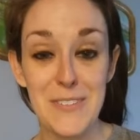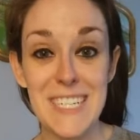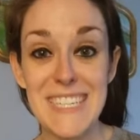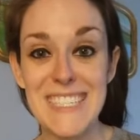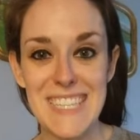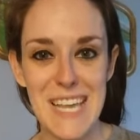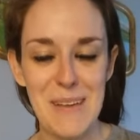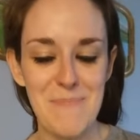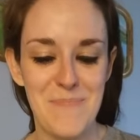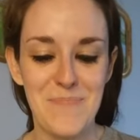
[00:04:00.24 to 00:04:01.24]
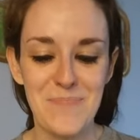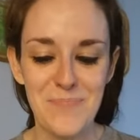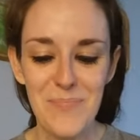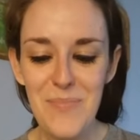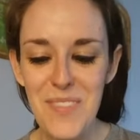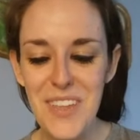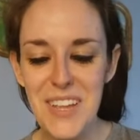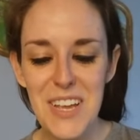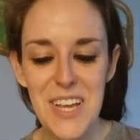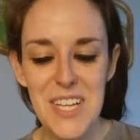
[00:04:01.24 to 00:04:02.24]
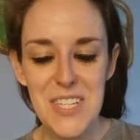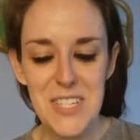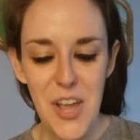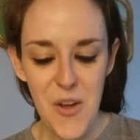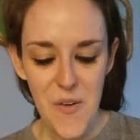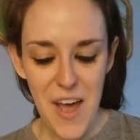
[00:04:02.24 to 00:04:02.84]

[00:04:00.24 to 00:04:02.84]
is them. So